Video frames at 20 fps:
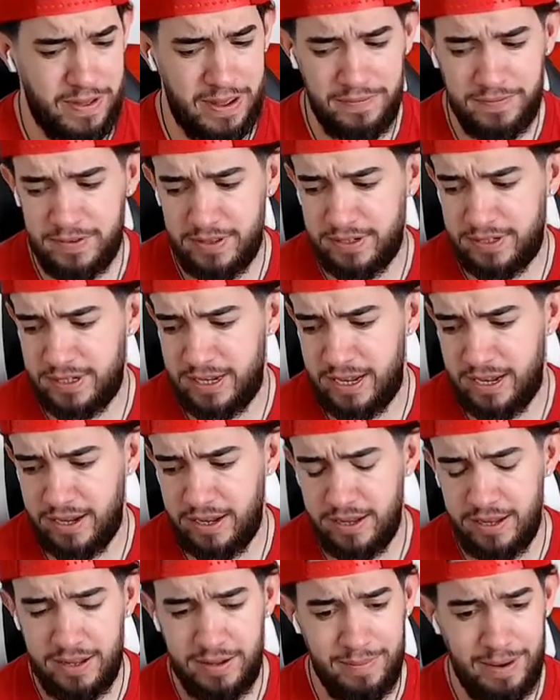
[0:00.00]
after the
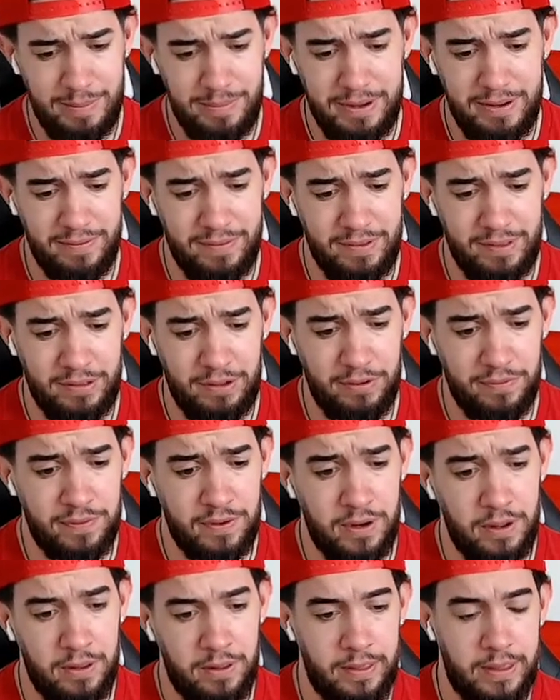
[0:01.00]
sack. Might be even a little
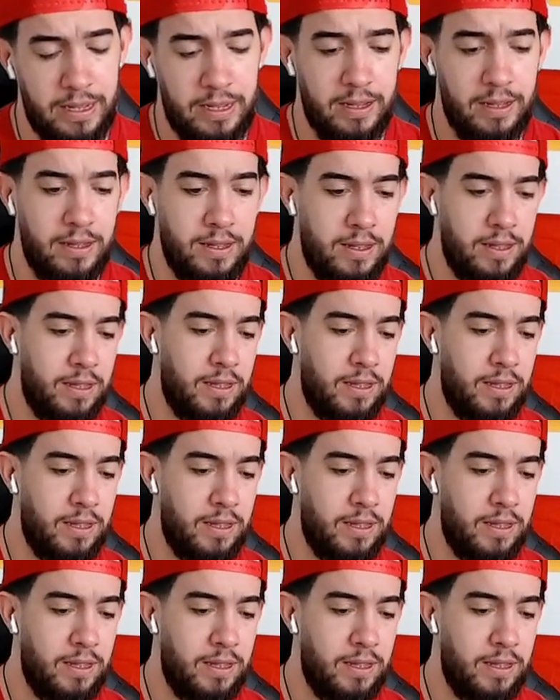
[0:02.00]
further than that.